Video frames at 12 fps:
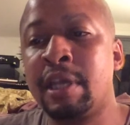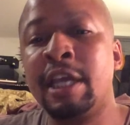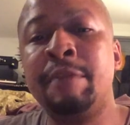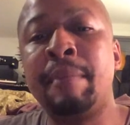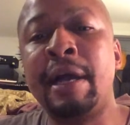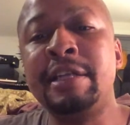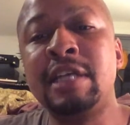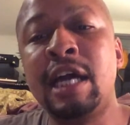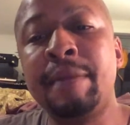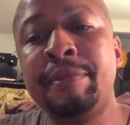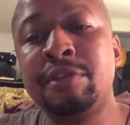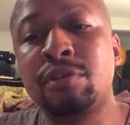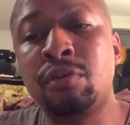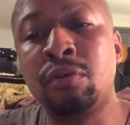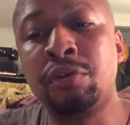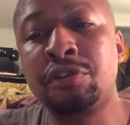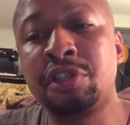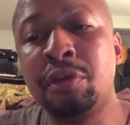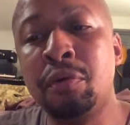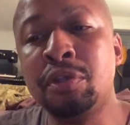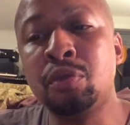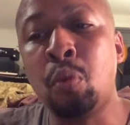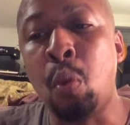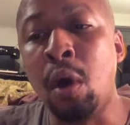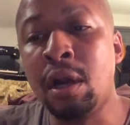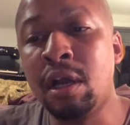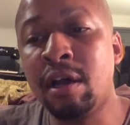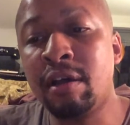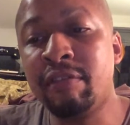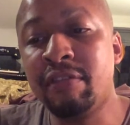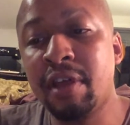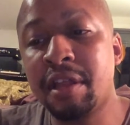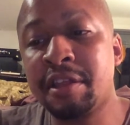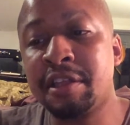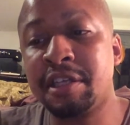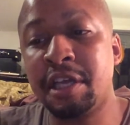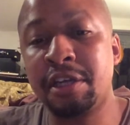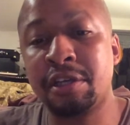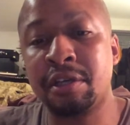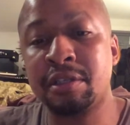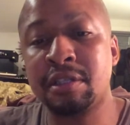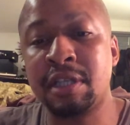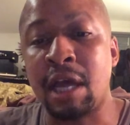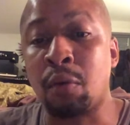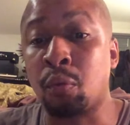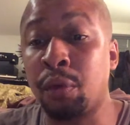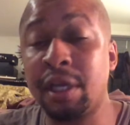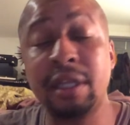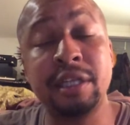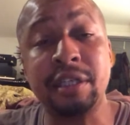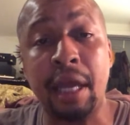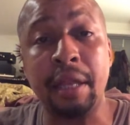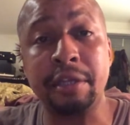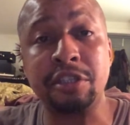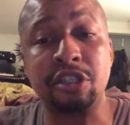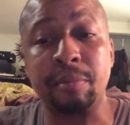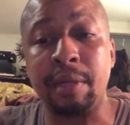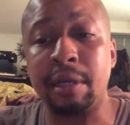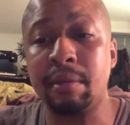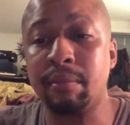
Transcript: In my time in school, she was one of the teachers that really challenged me.